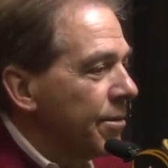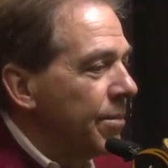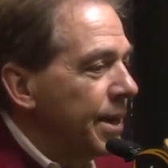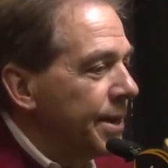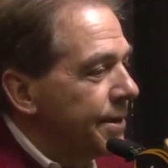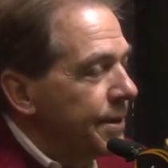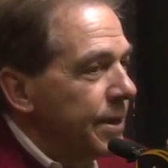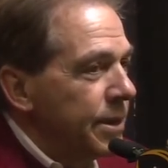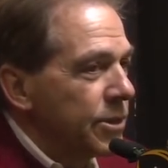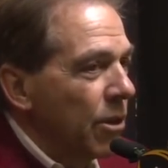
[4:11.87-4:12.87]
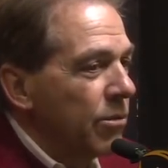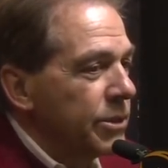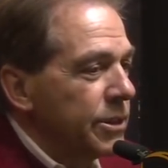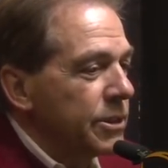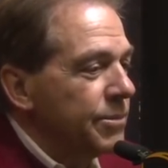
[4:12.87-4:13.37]
But as long
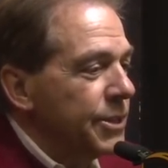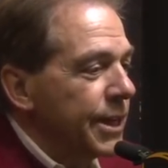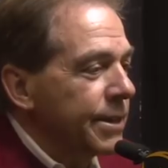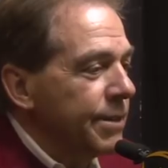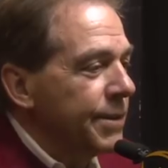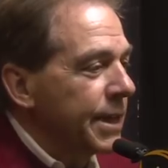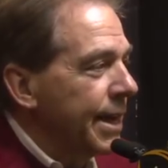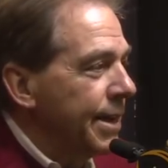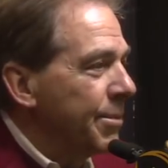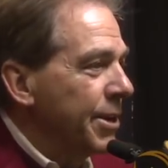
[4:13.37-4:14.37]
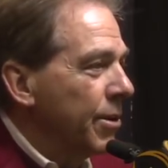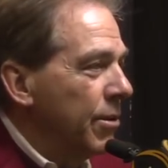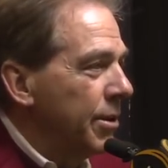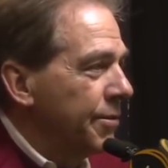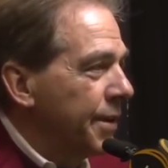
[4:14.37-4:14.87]
as it's subjective, it can't be
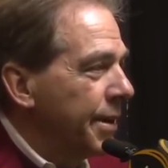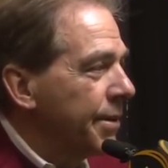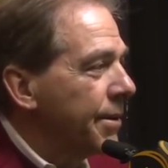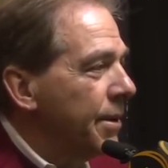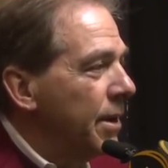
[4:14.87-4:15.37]
totally fair.